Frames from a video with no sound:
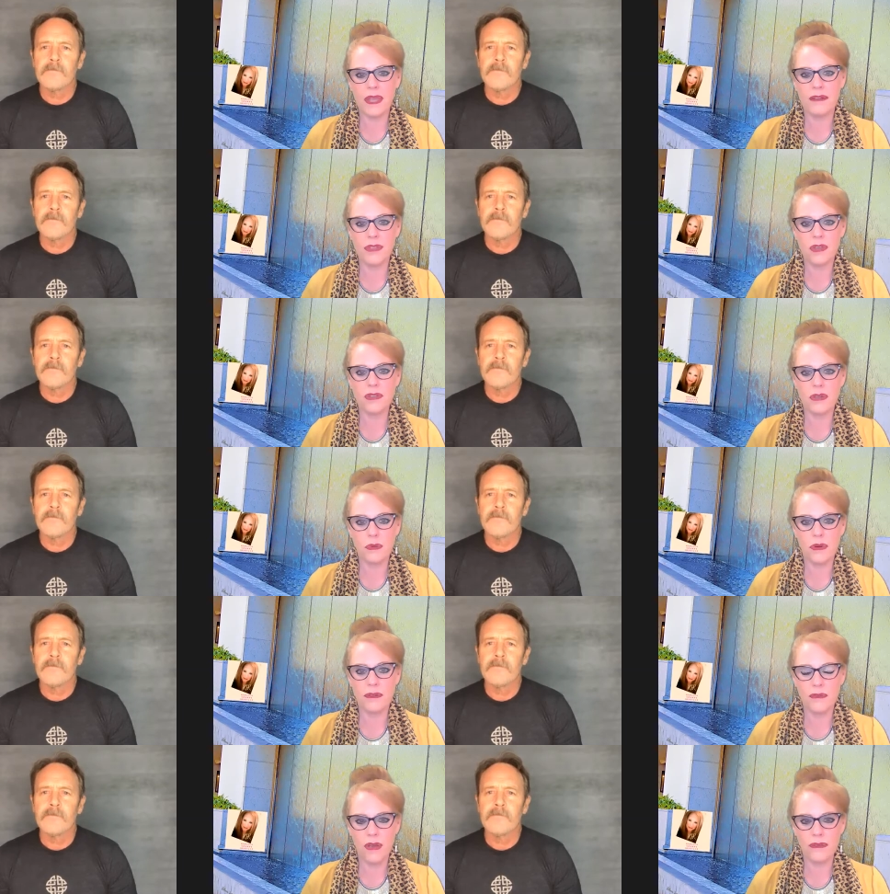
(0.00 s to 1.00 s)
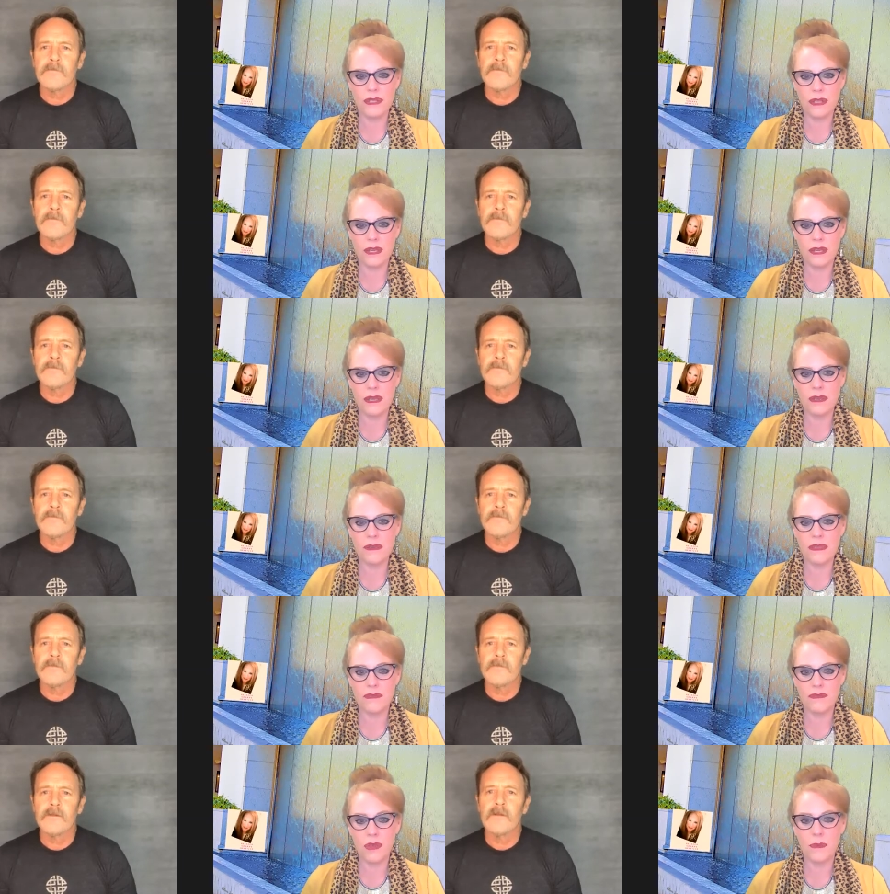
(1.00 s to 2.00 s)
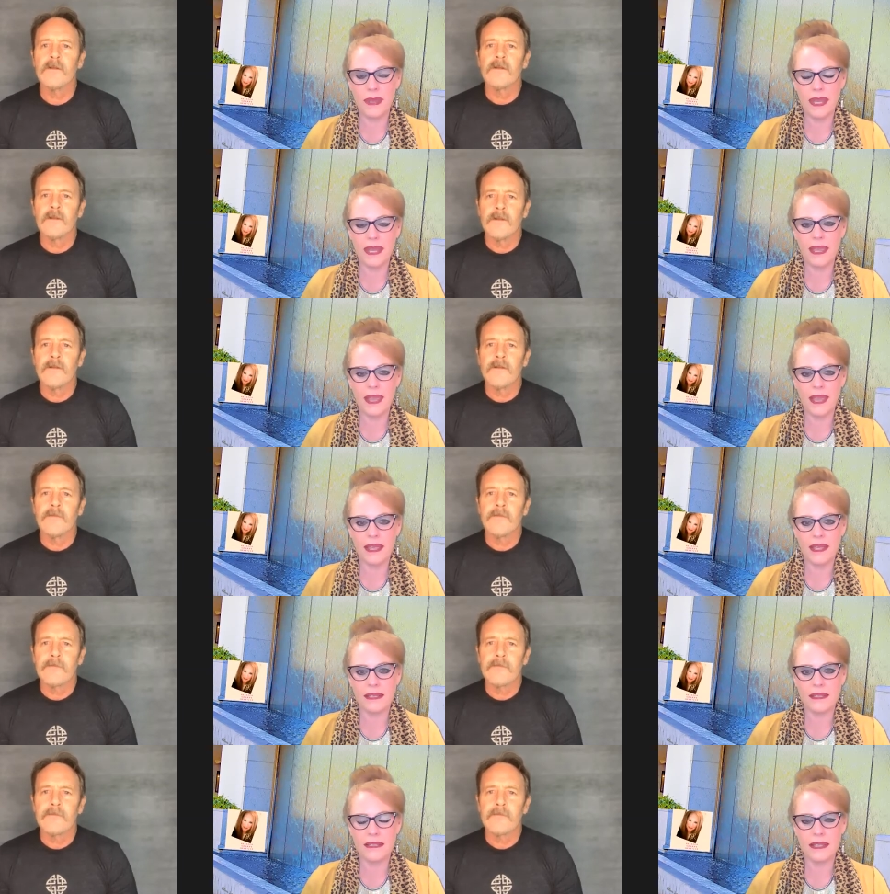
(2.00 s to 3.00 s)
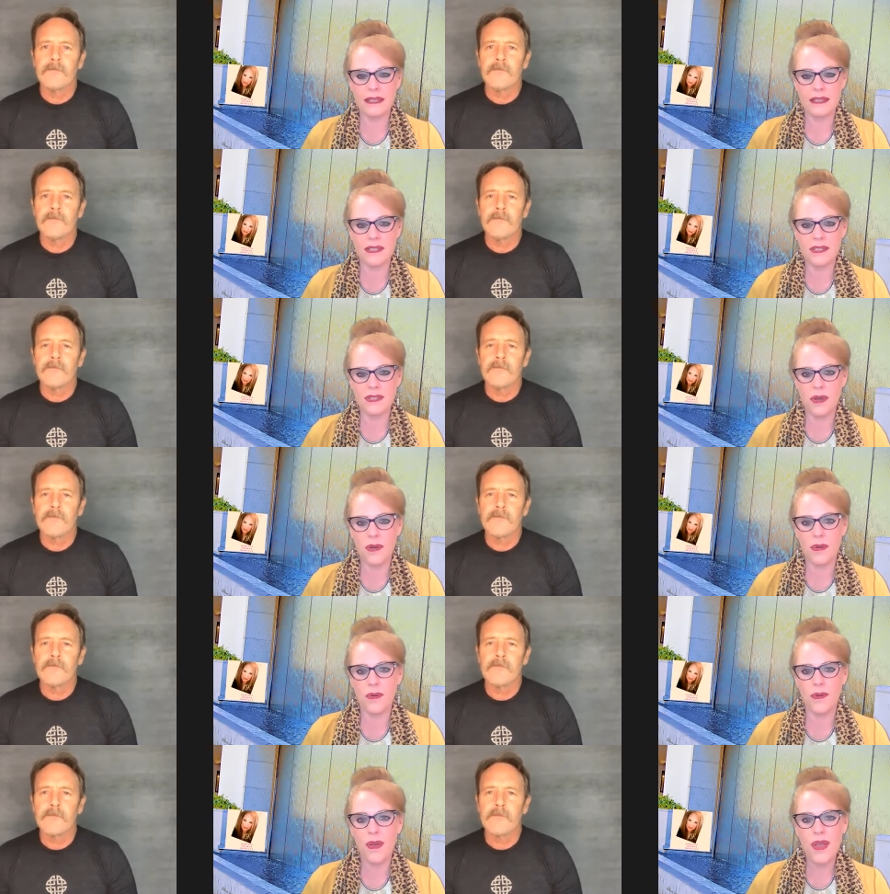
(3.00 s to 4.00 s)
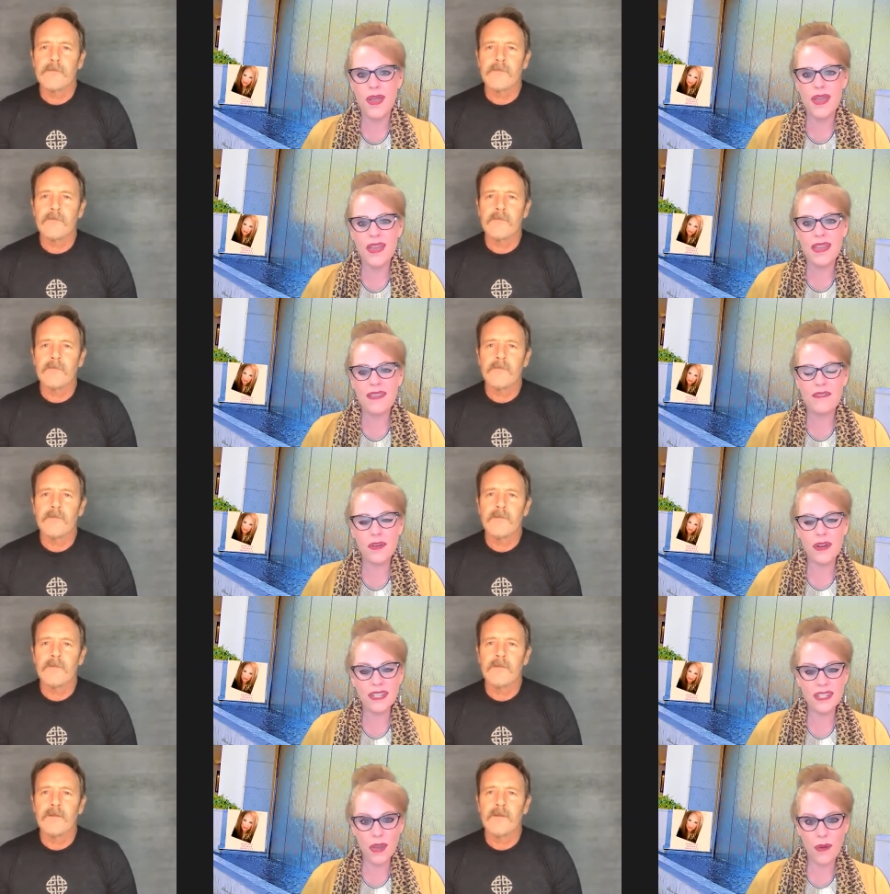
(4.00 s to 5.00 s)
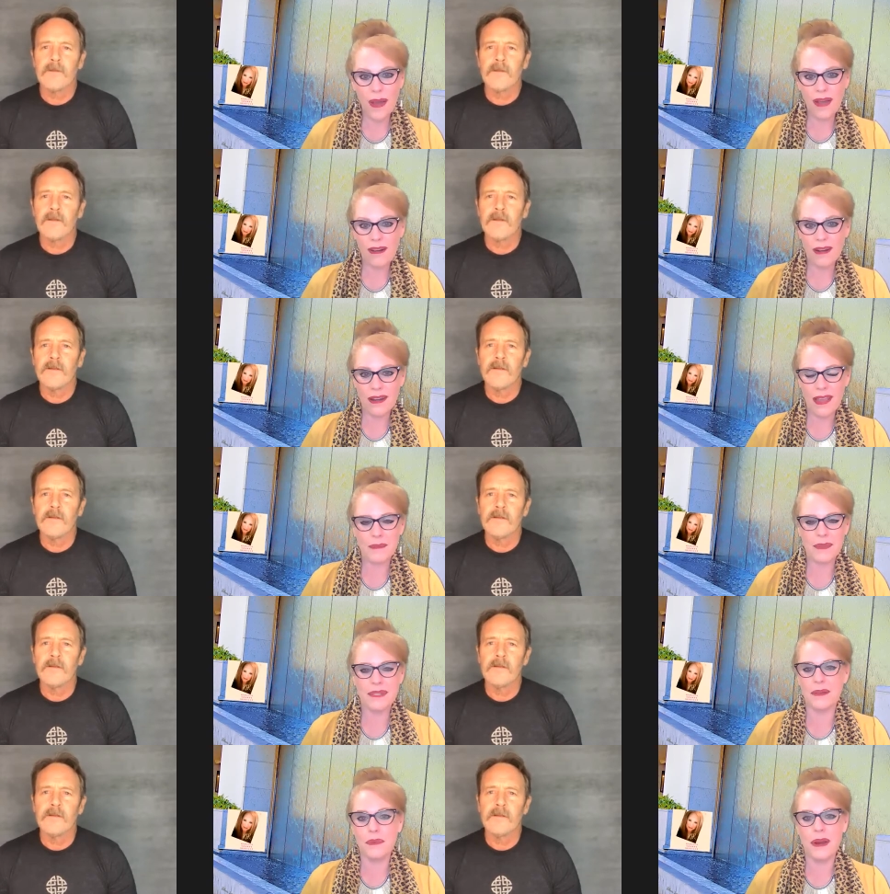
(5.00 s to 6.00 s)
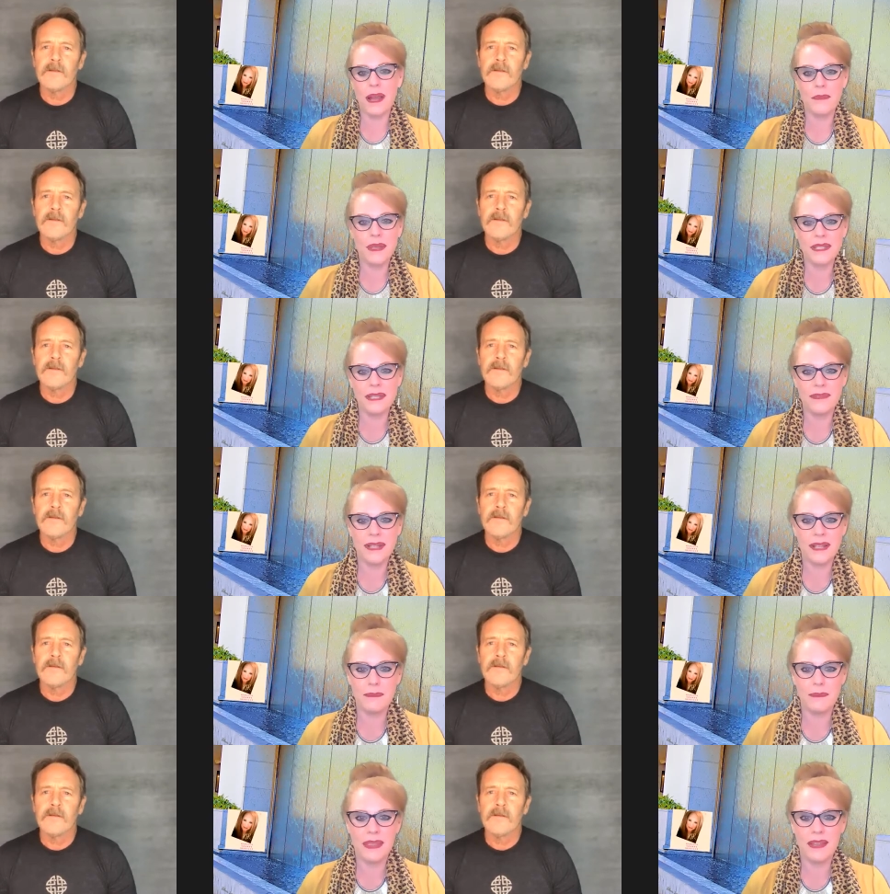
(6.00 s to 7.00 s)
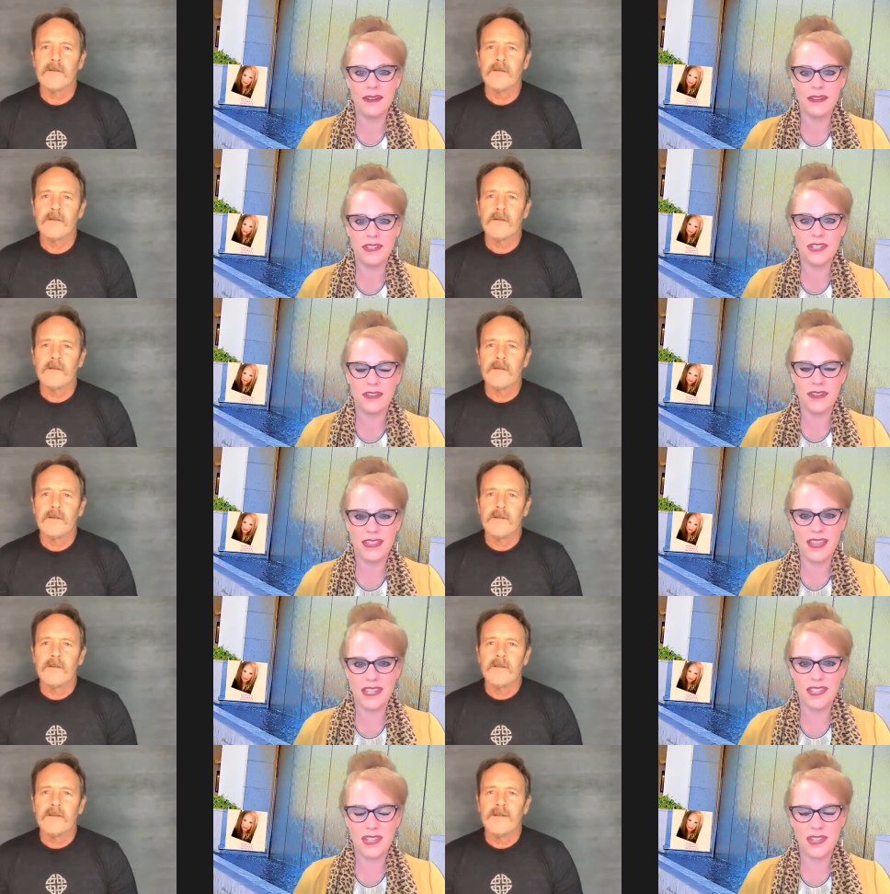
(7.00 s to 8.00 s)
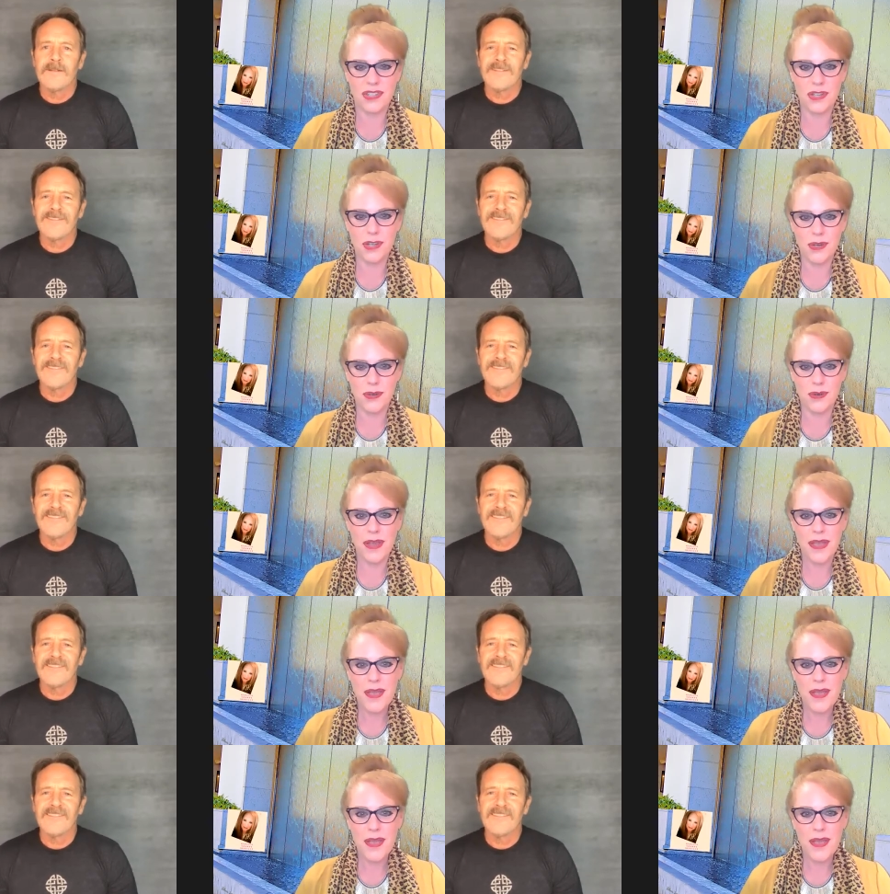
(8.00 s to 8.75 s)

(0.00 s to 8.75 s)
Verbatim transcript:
Speaker 1: of those that were involved in the the filming, and so for it to go out on Amazon Prime, I'll definitely be there and sharing that too.